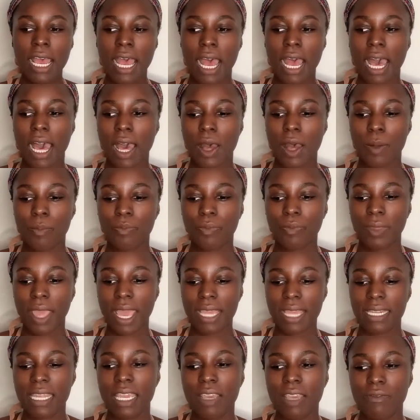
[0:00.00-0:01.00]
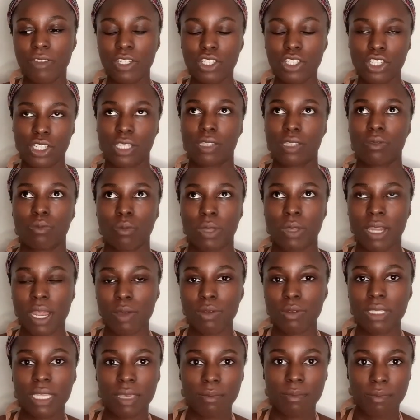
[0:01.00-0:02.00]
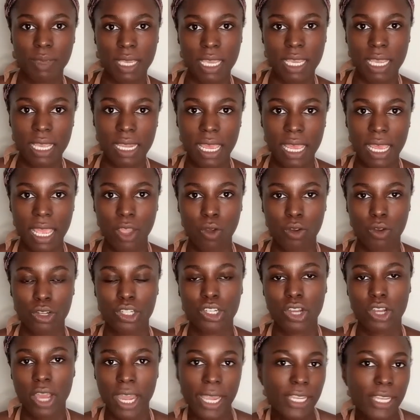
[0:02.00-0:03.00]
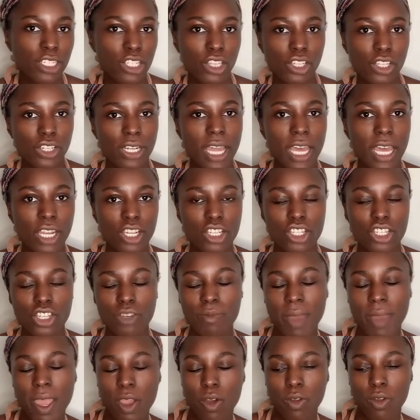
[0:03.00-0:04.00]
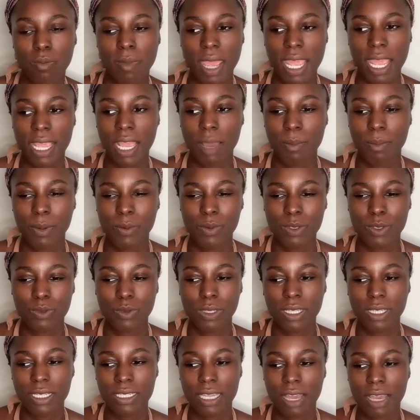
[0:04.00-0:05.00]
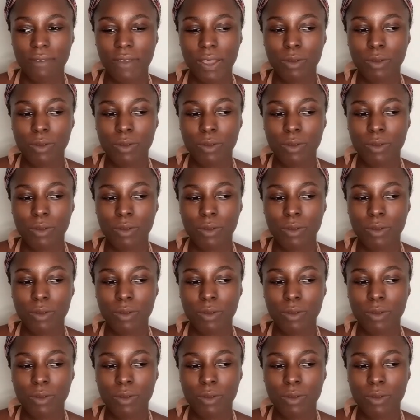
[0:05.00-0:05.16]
And even just when I was competing or trying to learn how to do my own makeup, it was really tough.